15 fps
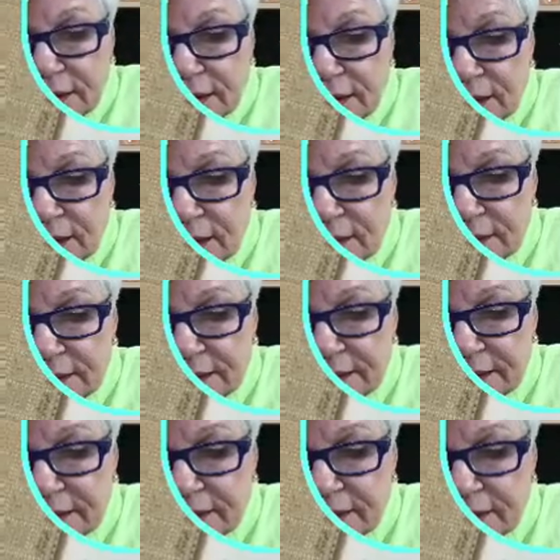that
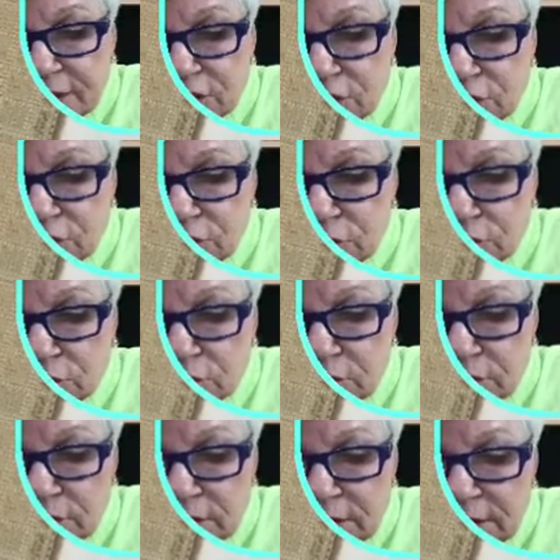you do.
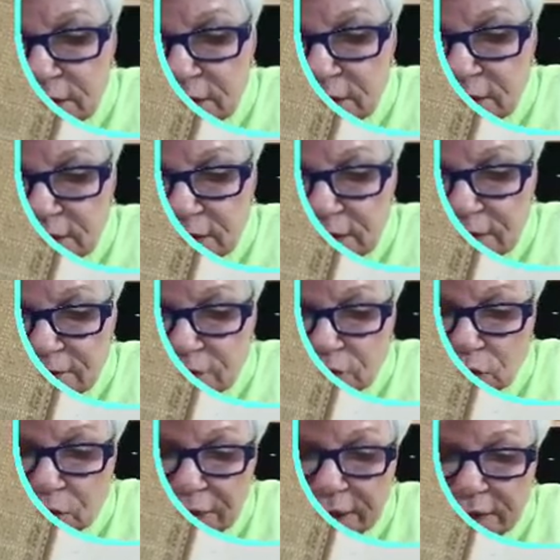If you're
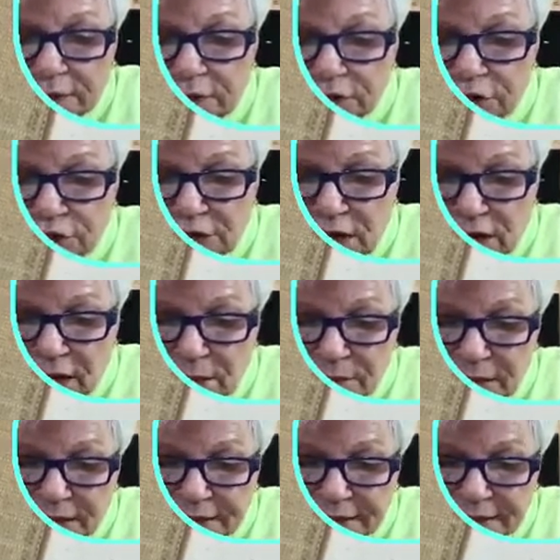going out to shop,
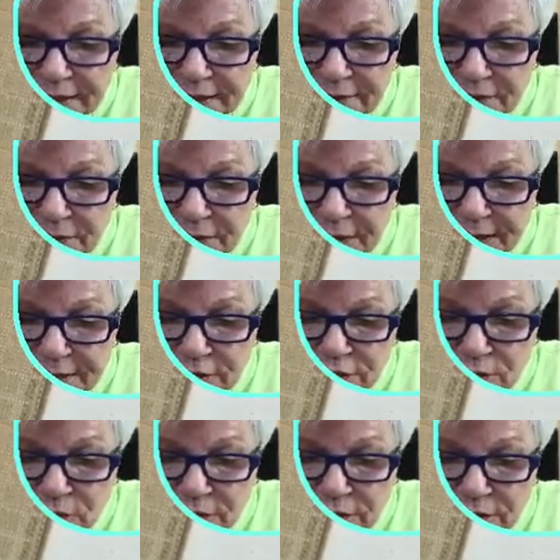I can't even imagine
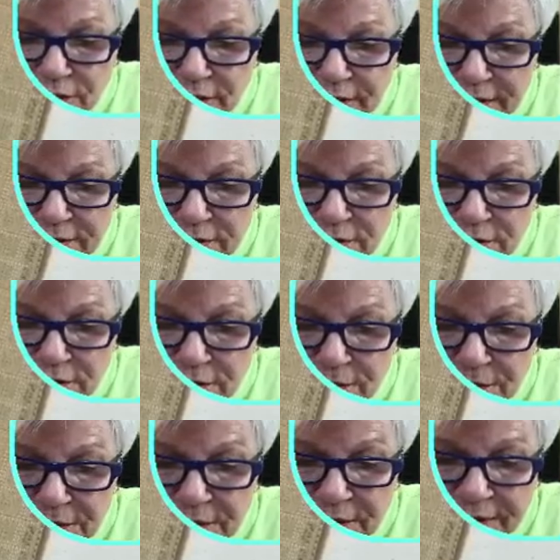what the crowds are going to
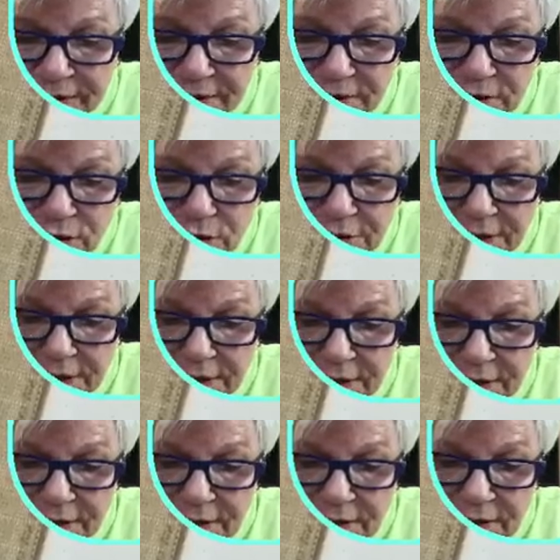be like this
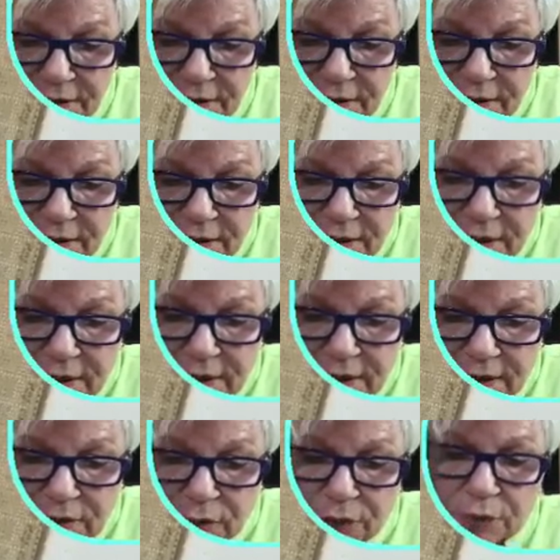weekend.
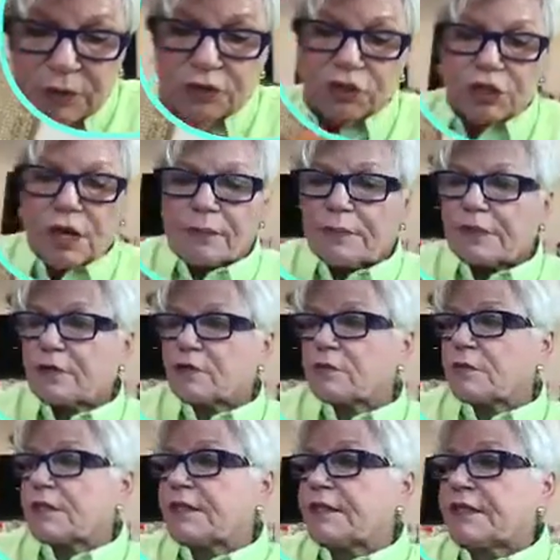We went shopping on
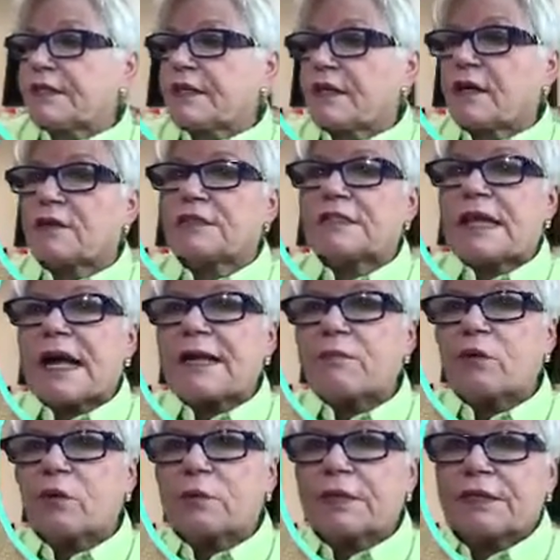Monday,
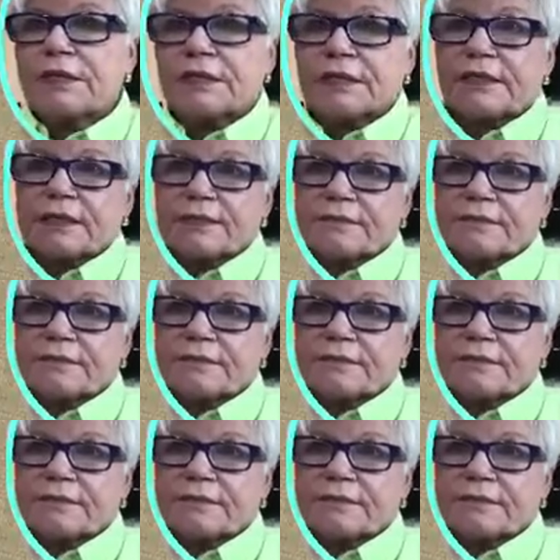Cyber Monday,